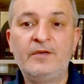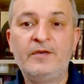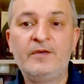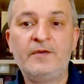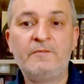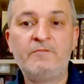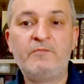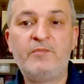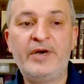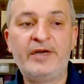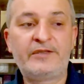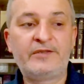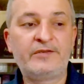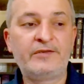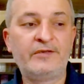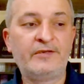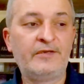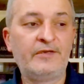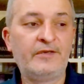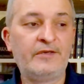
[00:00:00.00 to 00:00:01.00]
but
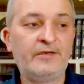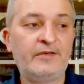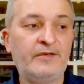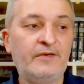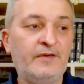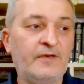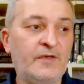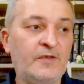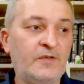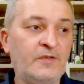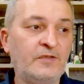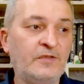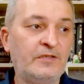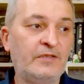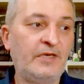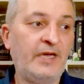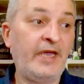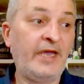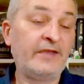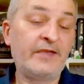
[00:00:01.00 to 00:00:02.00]

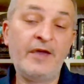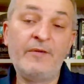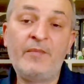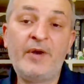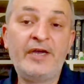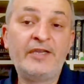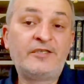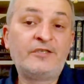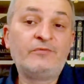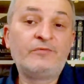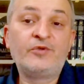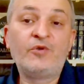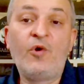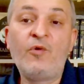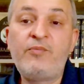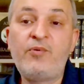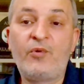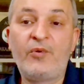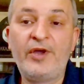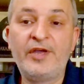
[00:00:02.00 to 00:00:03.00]
and they might even
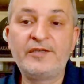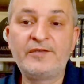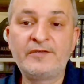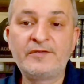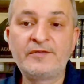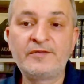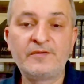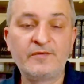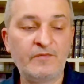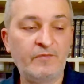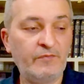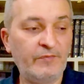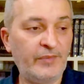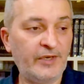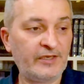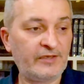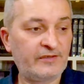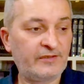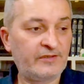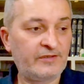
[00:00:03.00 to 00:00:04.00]
operate.
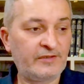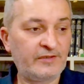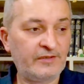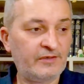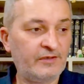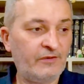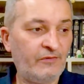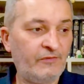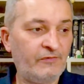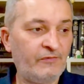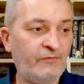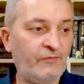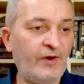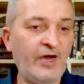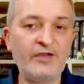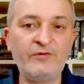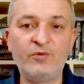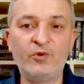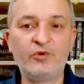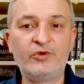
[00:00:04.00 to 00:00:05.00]
But
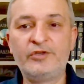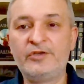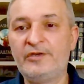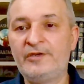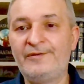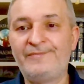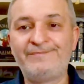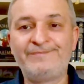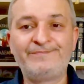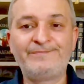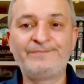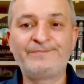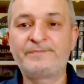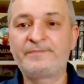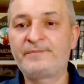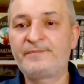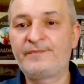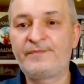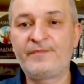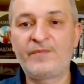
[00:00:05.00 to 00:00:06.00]
why would
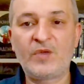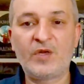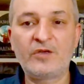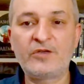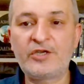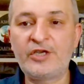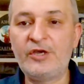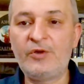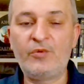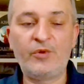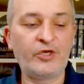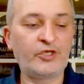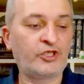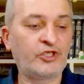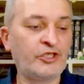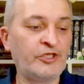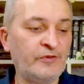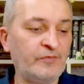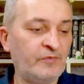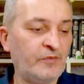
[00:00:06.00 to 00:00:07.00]
Kiev
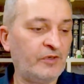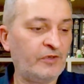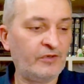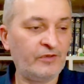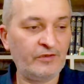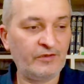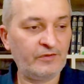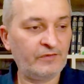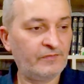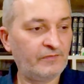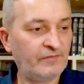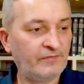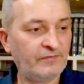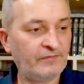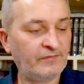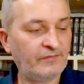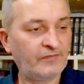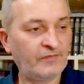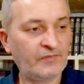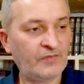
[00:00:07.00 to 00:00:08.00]
regime
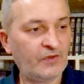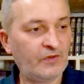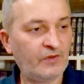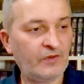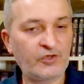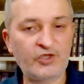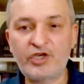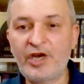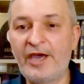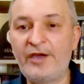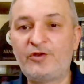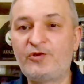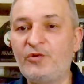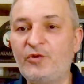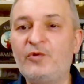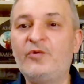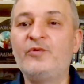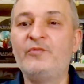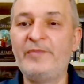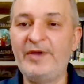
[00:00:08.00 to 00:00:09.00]
shy
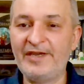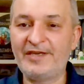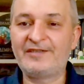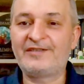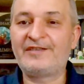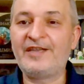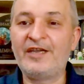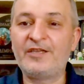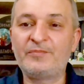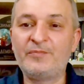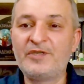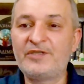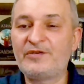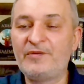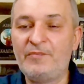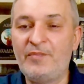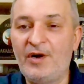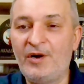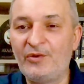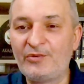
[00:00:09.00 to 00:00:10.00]
to make statements
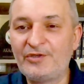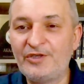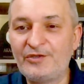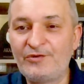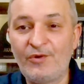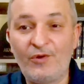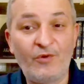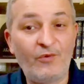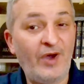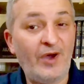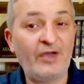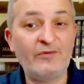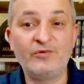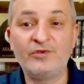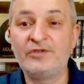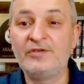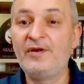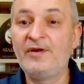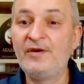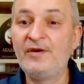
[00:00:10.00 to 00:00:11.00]
about it, or why would